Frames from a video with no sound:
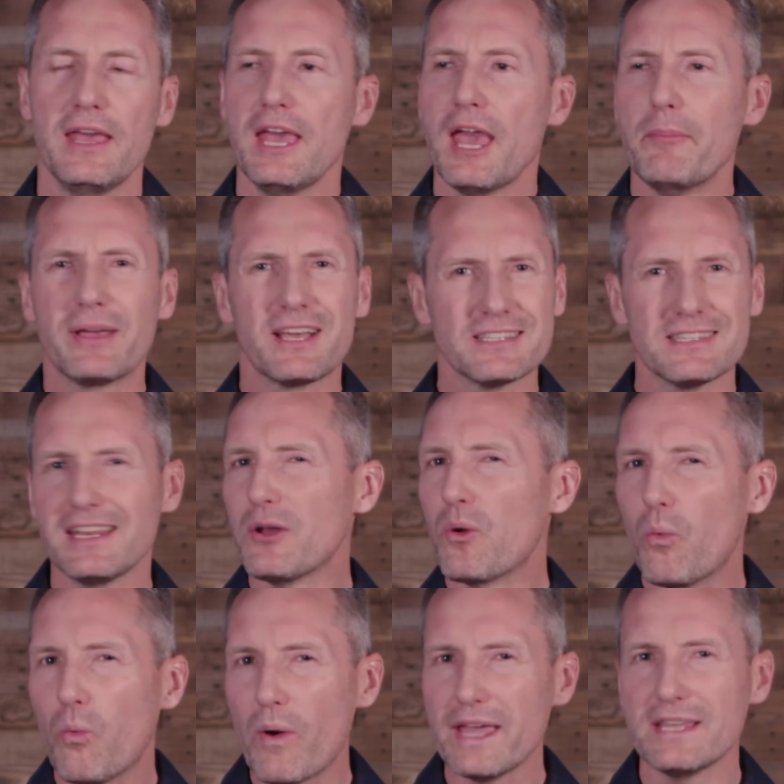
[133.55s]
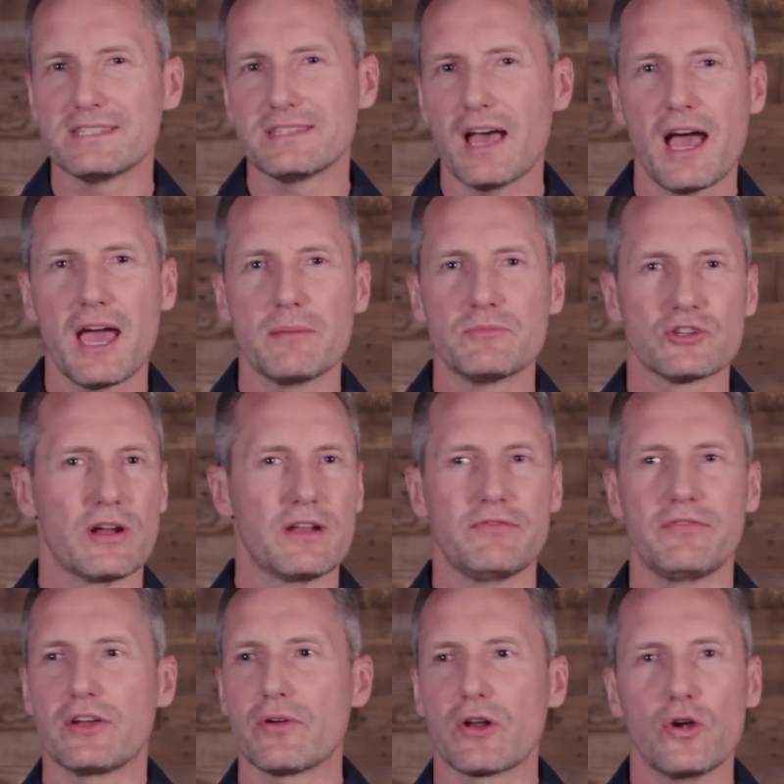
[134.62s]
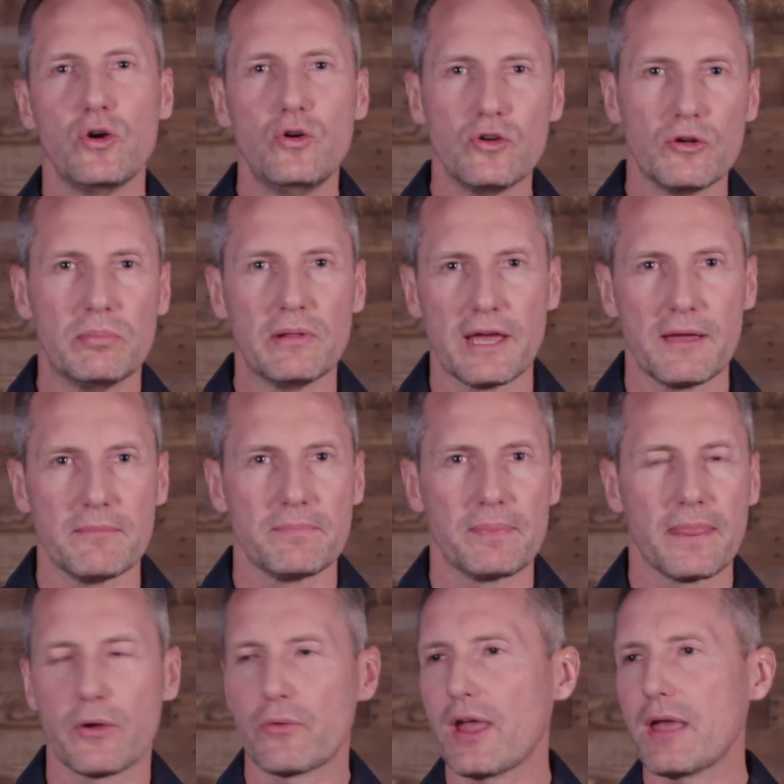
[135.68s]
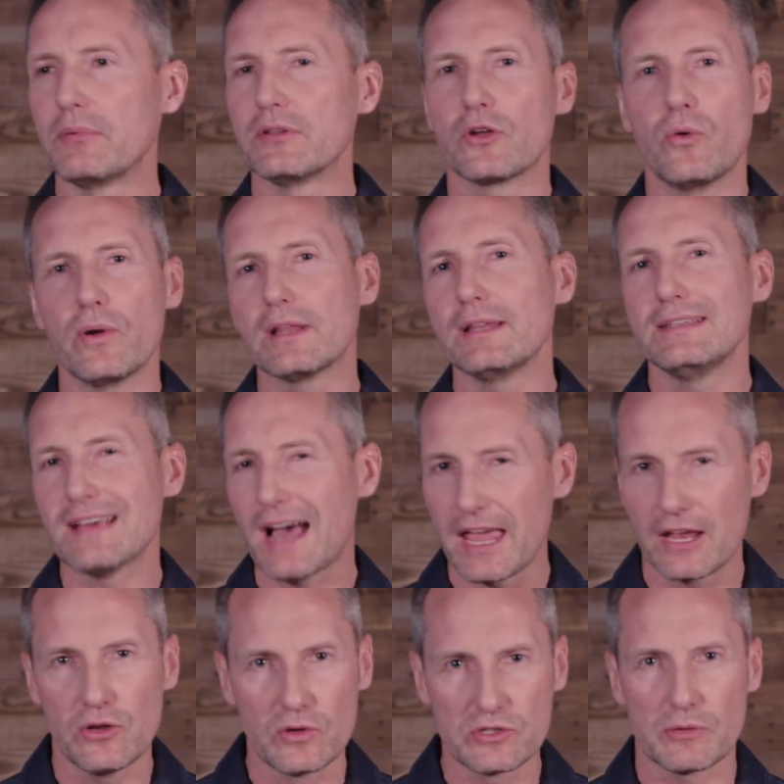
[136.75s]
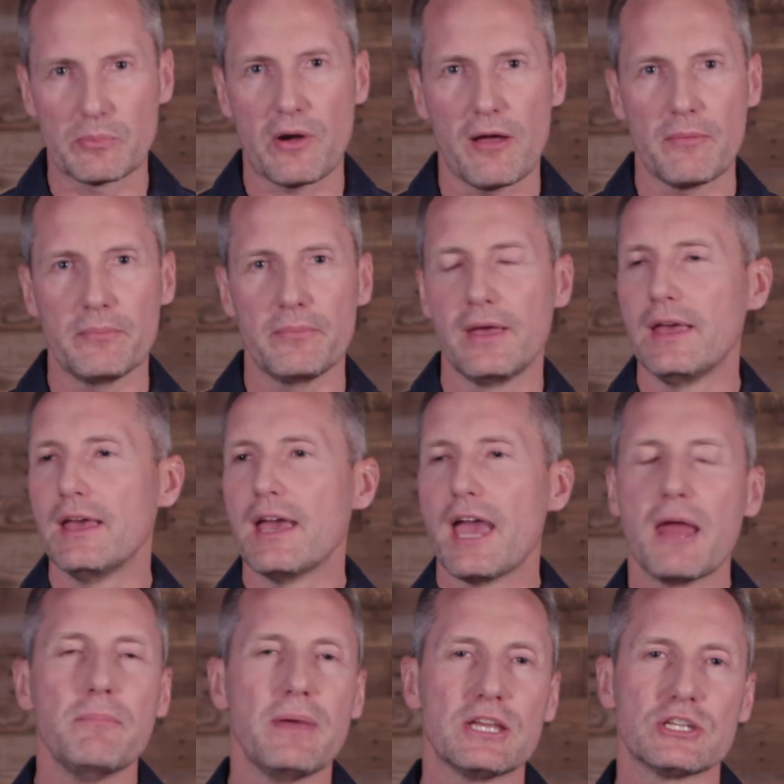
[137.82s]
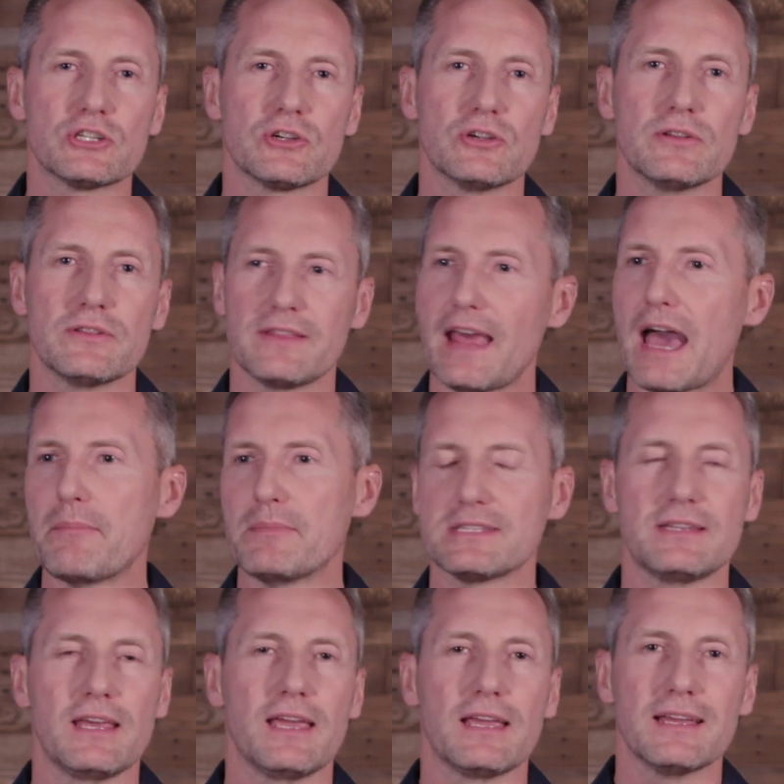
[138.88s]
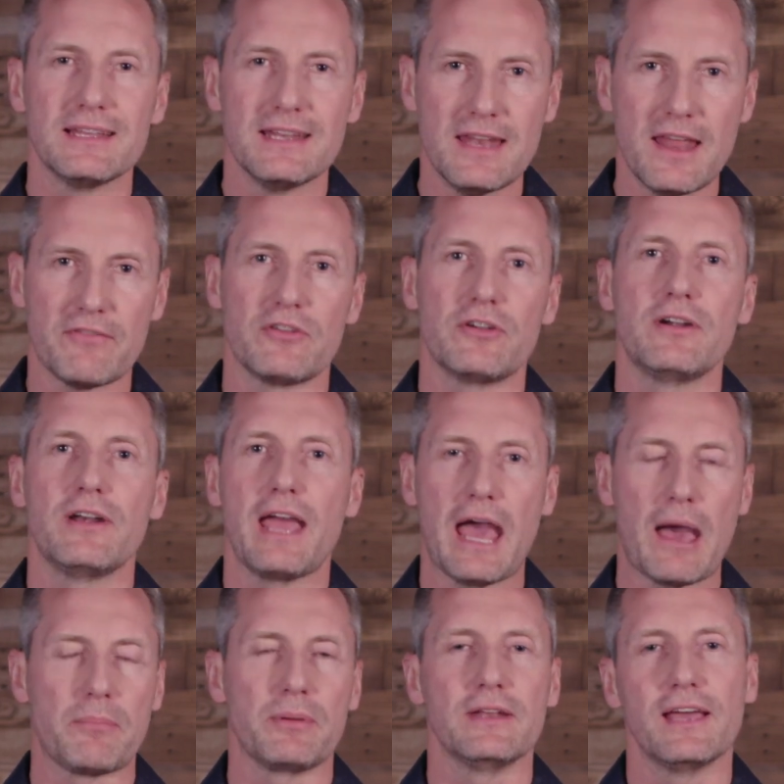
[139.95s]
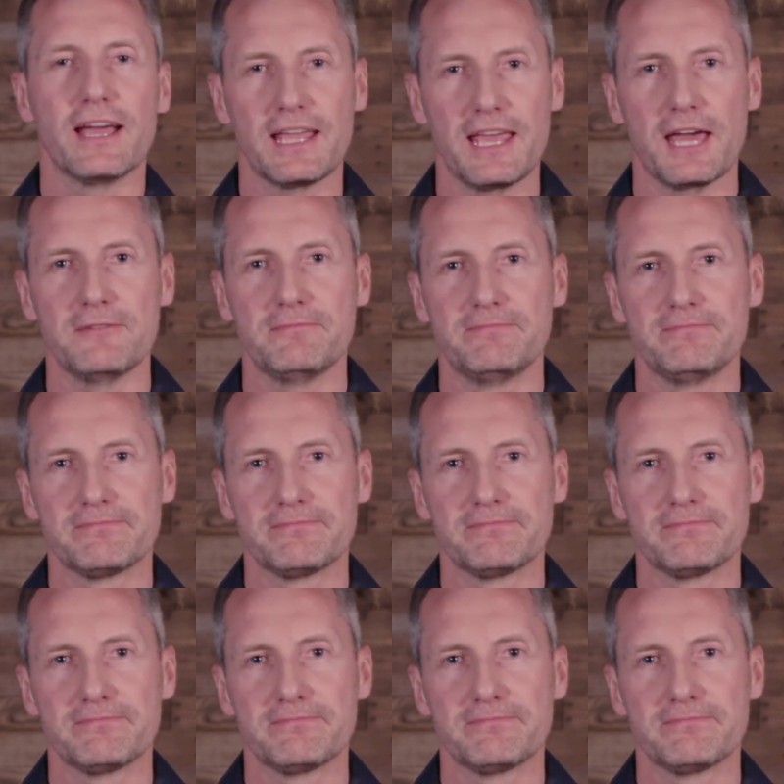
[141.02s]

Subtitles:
And because they didn't waste time trying to figure out who to blame, they were able to quickly diagnose the problem and make sure that that mistake never happened again.